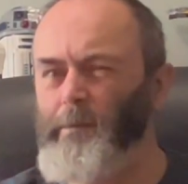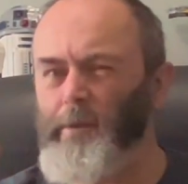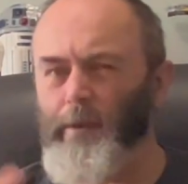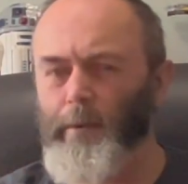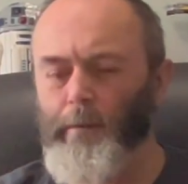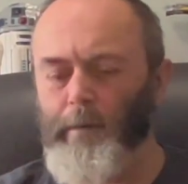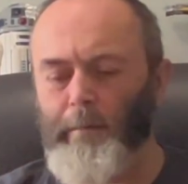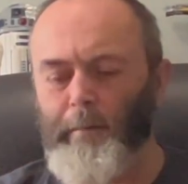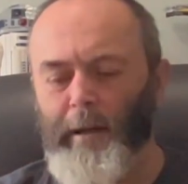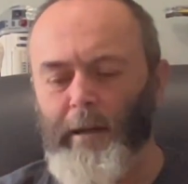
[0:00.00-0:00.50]

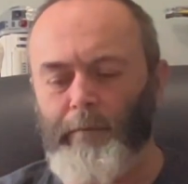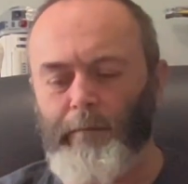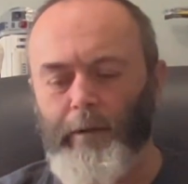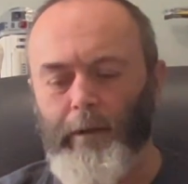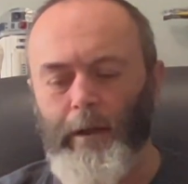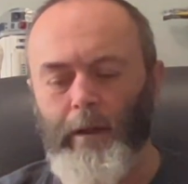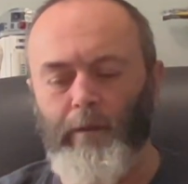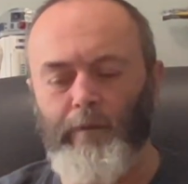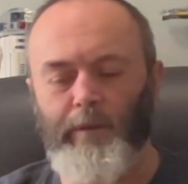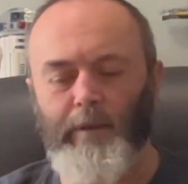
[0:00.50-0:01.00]
talked about
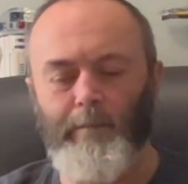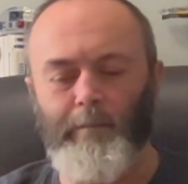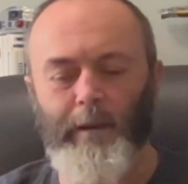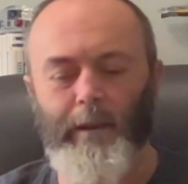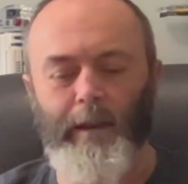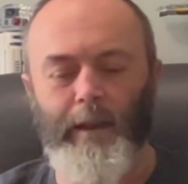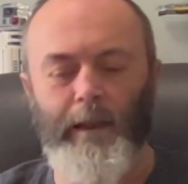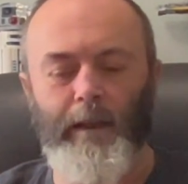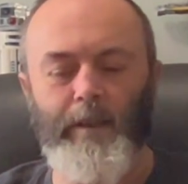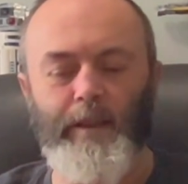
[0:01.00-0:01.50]
very often with
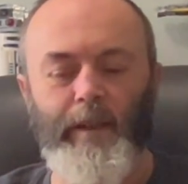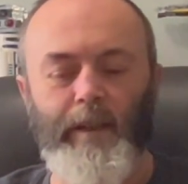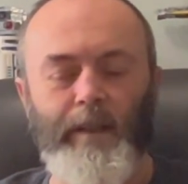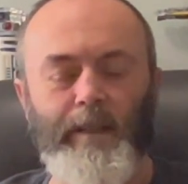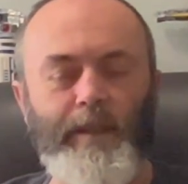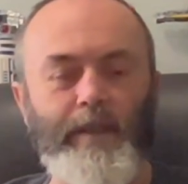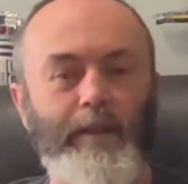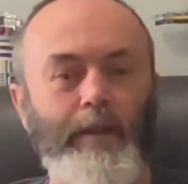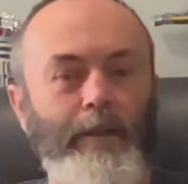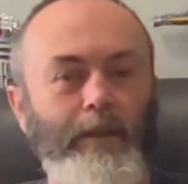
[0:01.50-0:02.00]
these
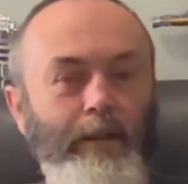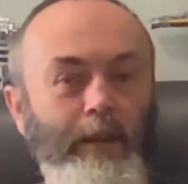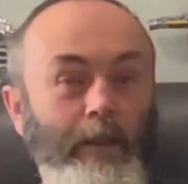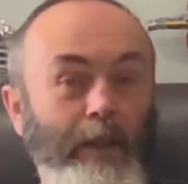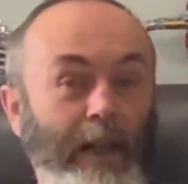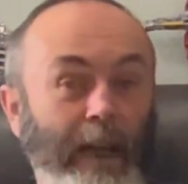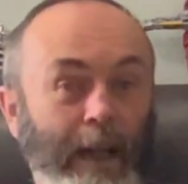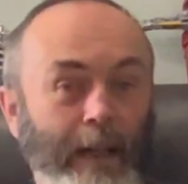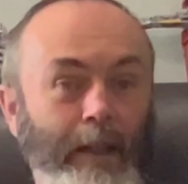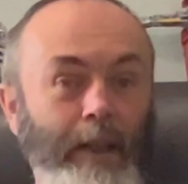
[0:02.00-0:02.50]
is that you
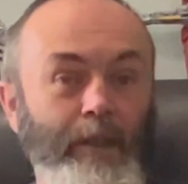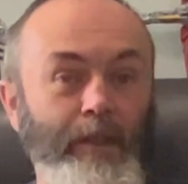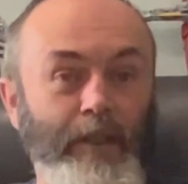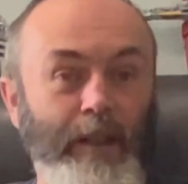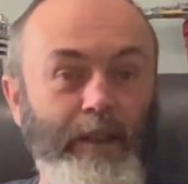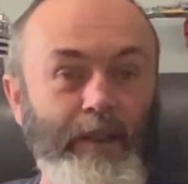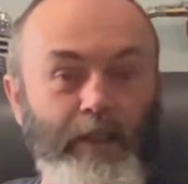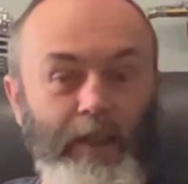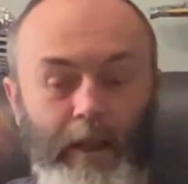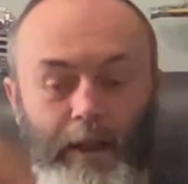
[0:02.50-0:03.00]
can
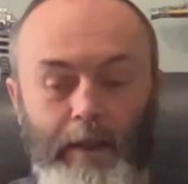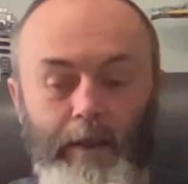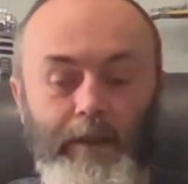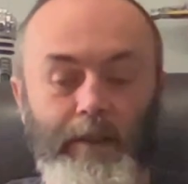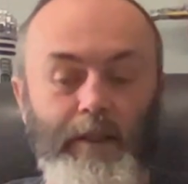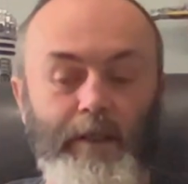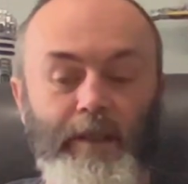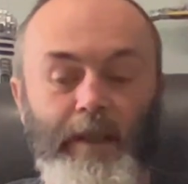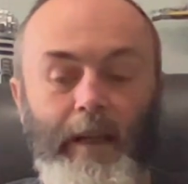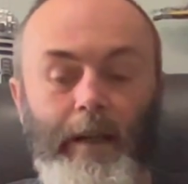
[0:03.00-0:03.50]
actually change
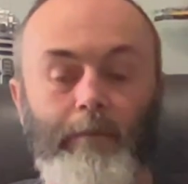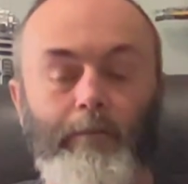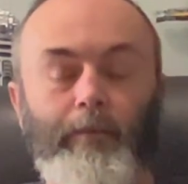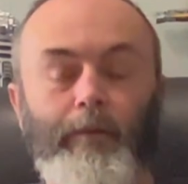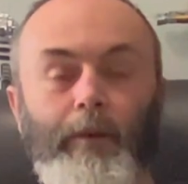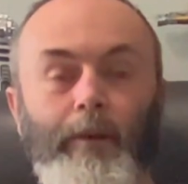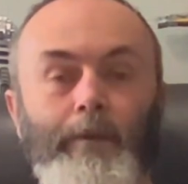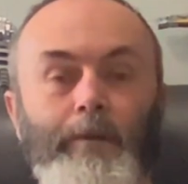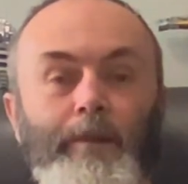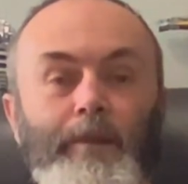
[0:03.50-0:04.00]
the sound
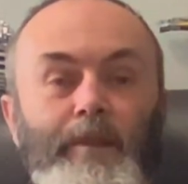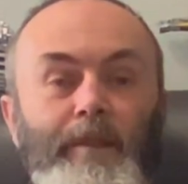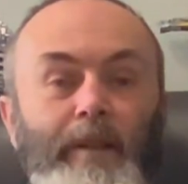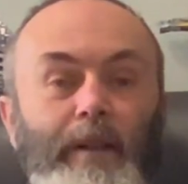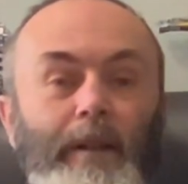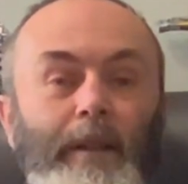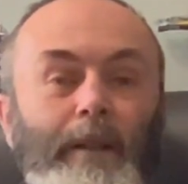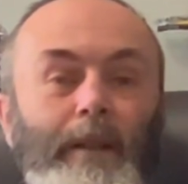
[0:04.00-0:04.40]
fonts